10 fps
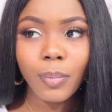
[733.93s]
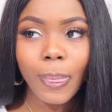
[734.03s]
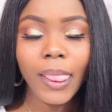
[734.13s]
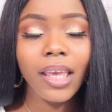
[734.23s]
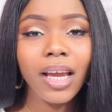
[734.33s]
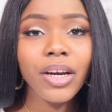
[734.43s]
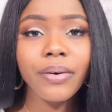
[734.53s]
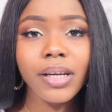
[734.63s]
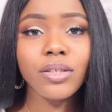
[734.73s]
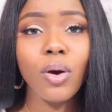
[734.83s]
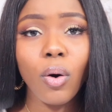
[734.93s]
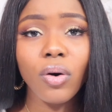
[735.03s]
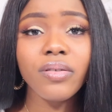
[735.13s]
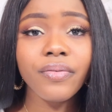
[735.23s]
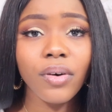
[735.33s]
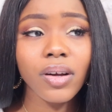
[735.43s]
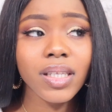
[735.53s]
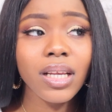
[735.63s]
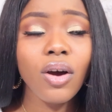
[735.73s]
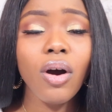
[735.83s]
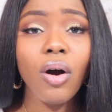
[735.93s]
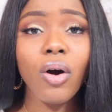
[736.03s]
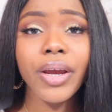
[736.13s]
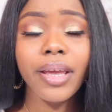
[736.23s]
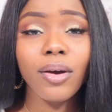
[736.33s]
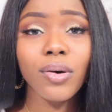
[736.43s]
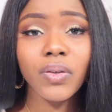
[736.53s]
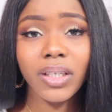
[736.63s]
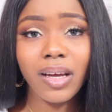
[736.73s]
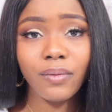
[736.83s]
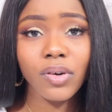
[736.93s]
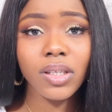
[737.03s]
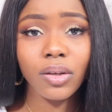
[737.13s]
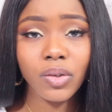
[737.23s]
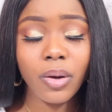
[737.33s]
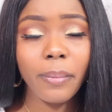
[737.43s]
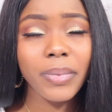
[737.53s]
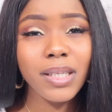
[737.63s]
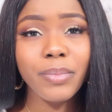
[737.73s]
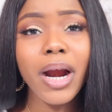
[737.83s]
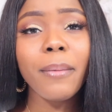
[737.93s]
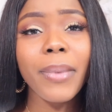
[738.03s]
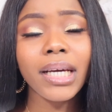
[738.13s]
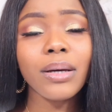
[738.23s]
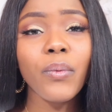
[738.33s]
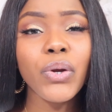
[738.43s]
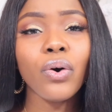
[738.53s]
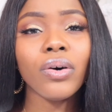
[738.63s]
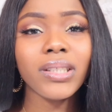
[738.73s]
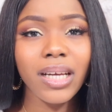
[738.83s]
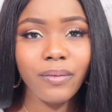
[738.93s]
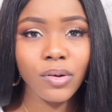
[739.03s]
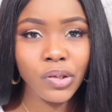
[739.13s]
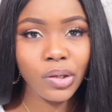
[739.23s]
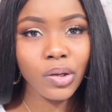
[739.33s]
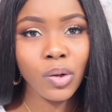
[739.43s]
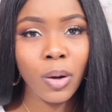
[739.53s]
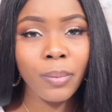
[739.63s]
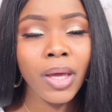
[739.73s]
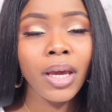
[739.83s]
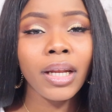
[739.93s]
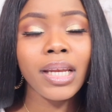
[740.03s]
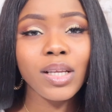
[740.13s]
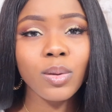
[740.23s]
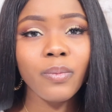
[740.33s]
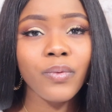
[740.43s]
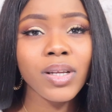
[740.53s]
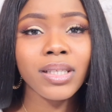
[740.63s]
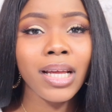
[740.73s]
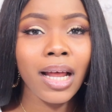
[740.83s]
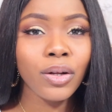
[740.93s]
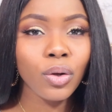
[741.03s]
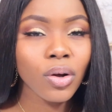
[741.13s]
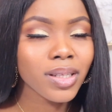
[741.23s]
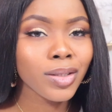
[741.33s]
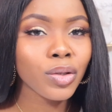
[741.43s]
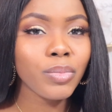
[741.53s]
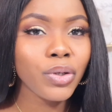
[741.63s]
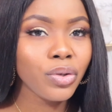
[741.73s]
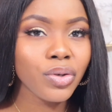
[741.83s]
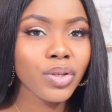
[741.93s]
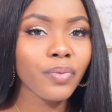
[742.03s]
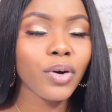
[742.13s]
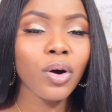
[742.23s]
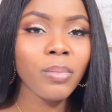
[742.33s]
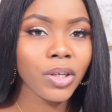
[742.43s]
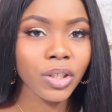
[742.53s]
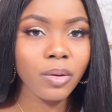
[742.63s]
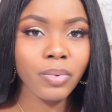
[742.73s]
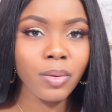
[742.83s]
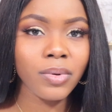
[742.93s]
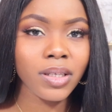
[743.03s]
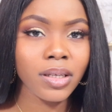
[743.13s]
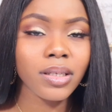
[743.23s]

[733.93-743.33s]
You can create your own fonts, or you can go to dafonts.com. Please bear in mind that when you're on dafonts.com, there are some fonts that are not to be used for commercial purposes.